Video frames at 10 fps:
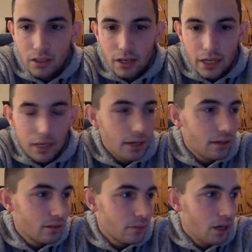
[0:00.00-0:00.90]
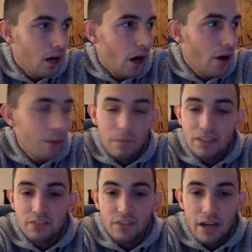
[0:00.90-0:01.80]
I got nothing. All right, that's
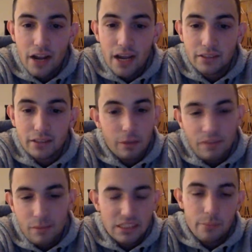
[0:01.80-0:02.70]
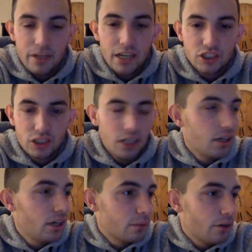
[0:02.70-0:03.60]
it for now, guys. My family's coming in. I should
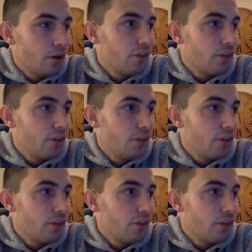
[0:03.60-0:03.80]
let them know.